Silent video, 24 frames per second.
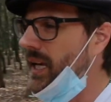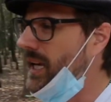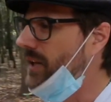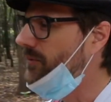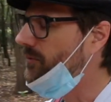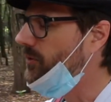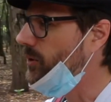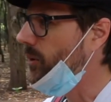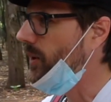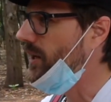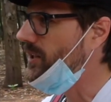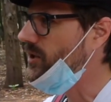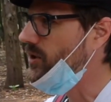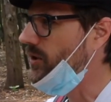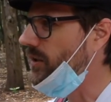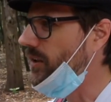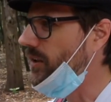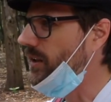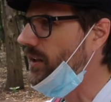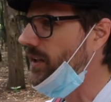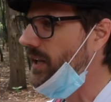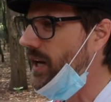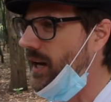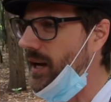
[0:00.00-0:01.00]

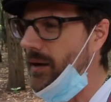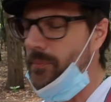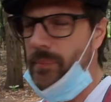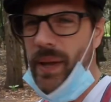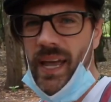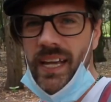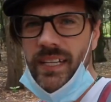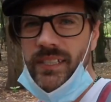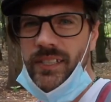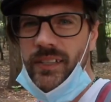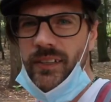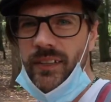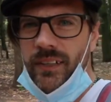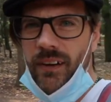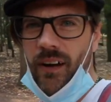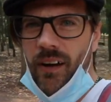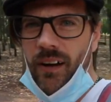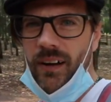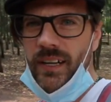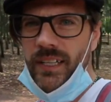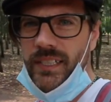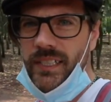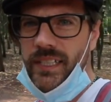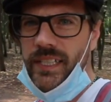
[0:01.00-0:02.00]
influential painter and
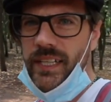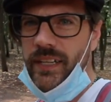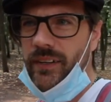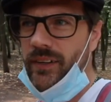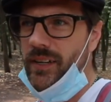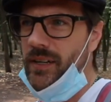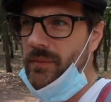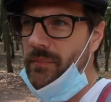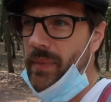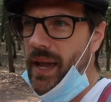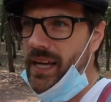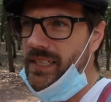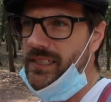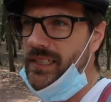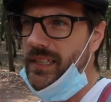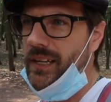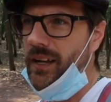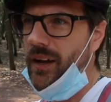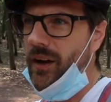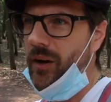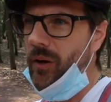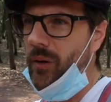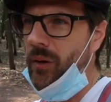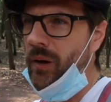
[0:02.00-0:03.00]
artist here in
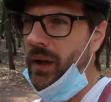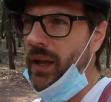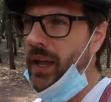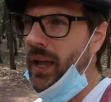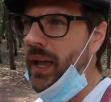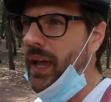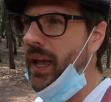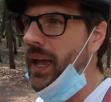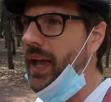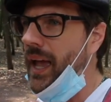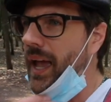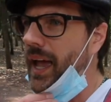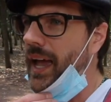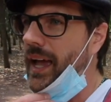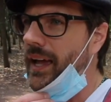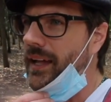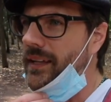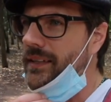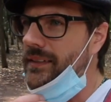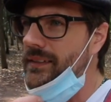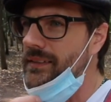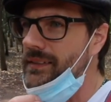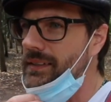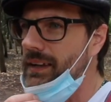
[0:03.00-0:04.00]
Mexico.
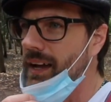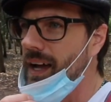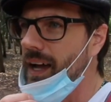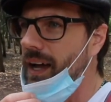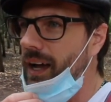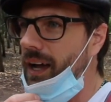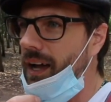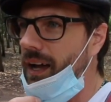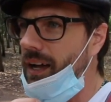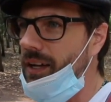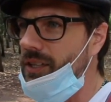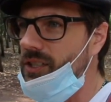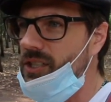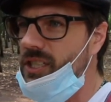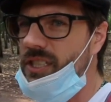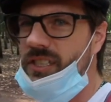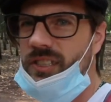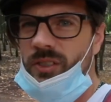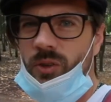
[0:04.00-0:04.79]
And she's